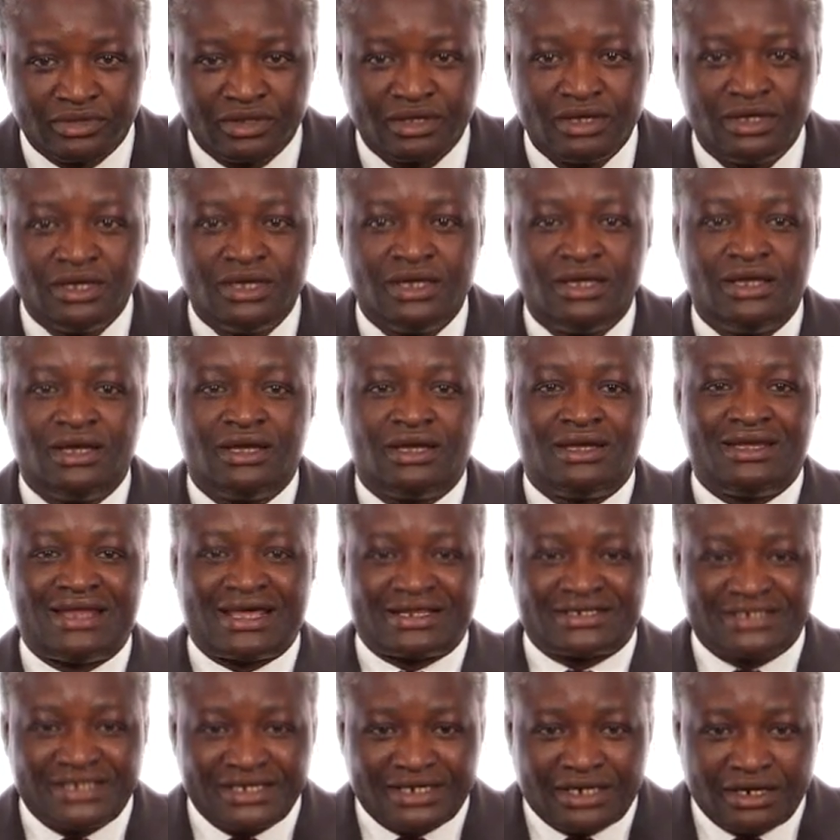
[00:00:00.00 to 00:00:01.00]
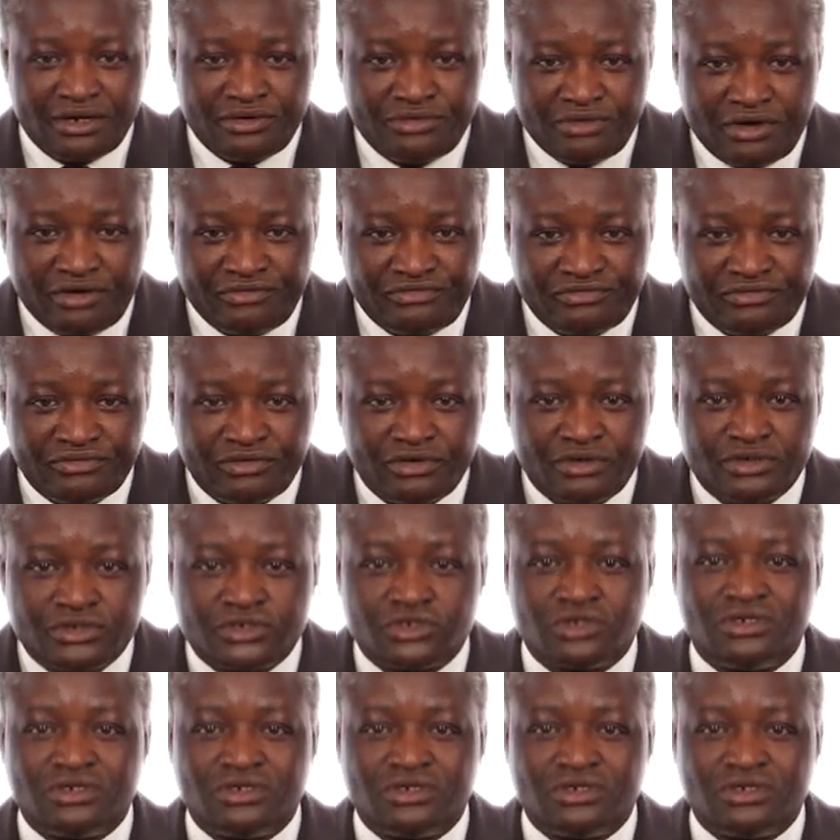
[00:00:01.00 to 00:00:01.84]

Article 9 on ex situ